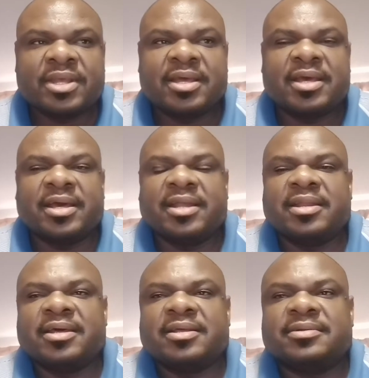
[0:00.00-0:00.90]

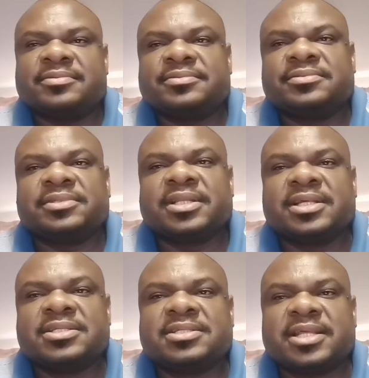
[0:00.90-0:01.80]
And
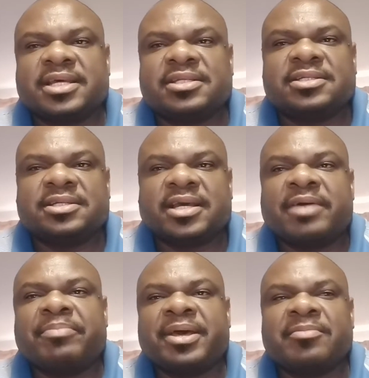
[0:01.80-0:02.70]
this stage
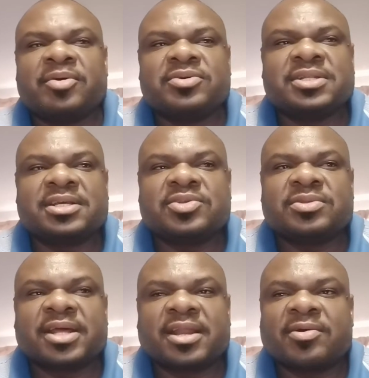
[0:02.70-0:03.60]
happens mostly to
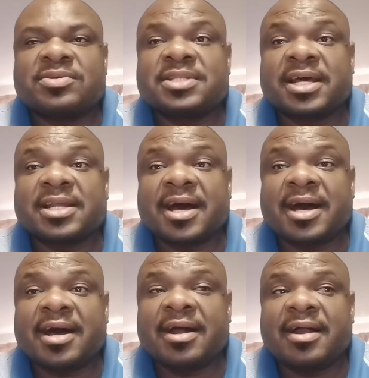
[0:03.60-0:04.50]
the records that
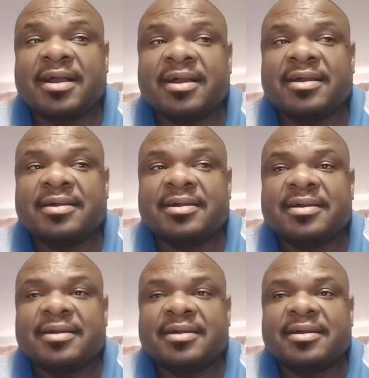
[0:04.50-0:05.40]
are
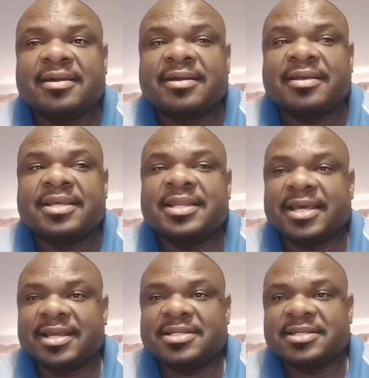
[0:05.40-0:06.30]

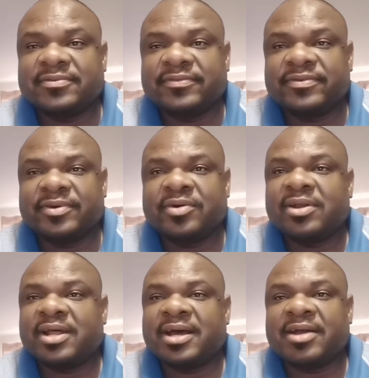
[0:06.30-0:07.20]
inactive
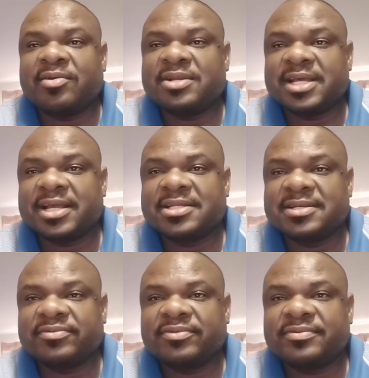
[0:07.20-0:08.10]
or are not
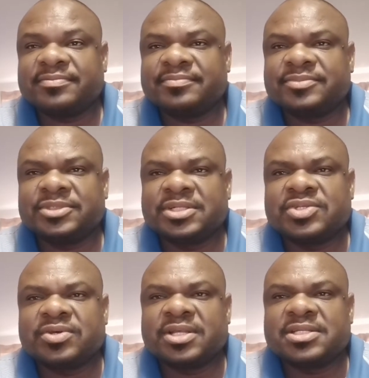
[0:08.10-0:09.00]
active.
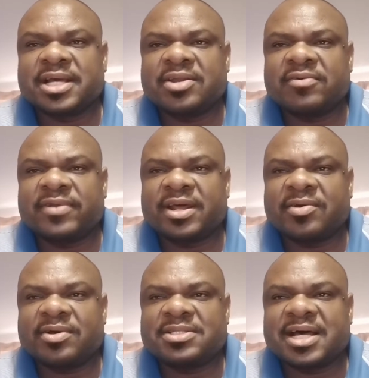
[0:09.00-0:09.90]
So these kind of
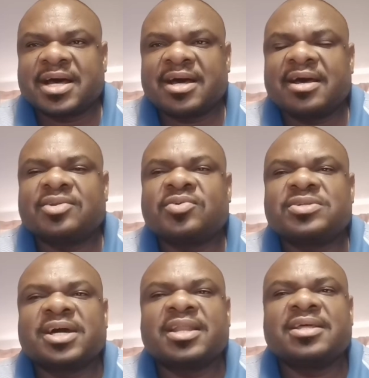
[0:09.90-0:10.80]
records are
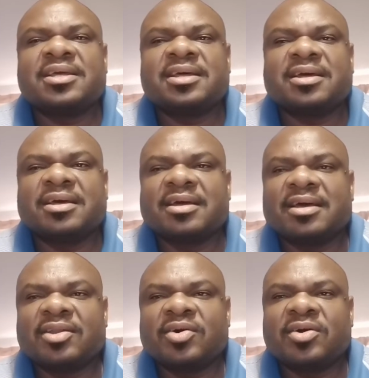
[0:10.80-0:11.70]
totally
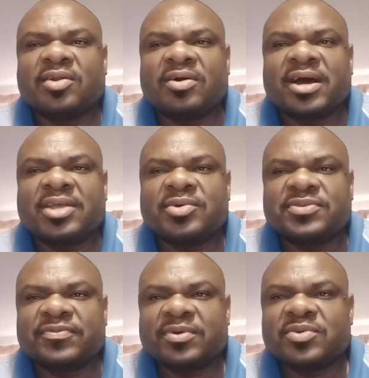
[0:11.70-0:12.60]
no longer
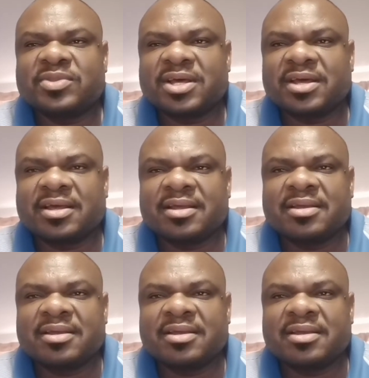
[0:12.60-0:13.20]
useful to the